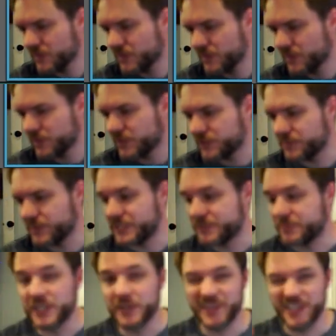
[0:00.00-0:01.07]
because it's
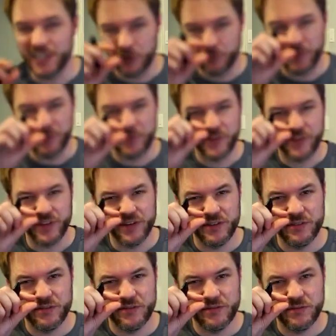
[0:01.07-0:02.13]
becoming kind of paper thin.
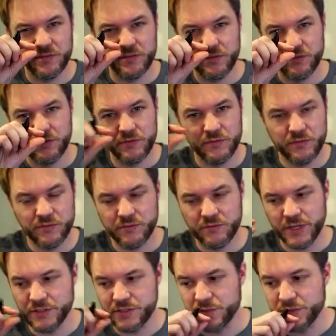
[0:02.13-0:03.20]

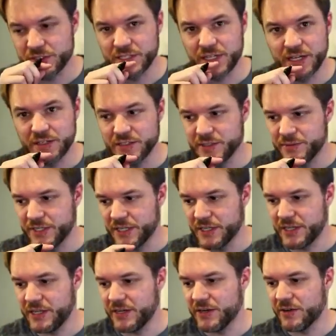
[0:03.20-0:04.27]
and so it's not intimidating.
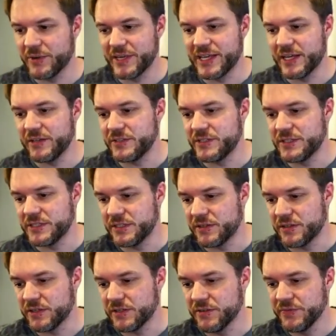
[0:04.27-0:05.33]
Here, we can't even see it at
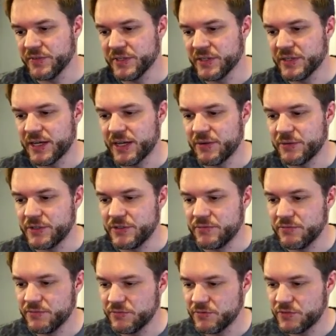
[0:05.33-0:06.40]
all. I would
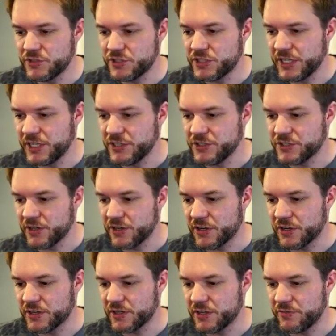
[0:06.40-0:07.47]
change your
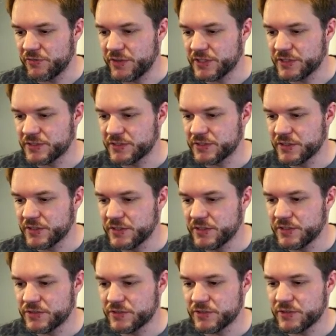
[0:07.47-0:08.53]
arc of this
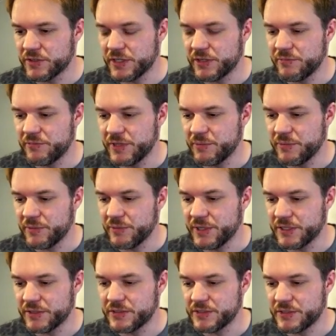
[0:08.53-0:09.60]
so that maybe we
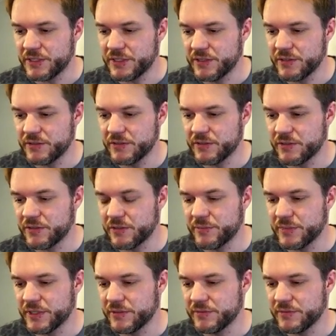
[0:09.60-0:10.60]
can see it a little bit.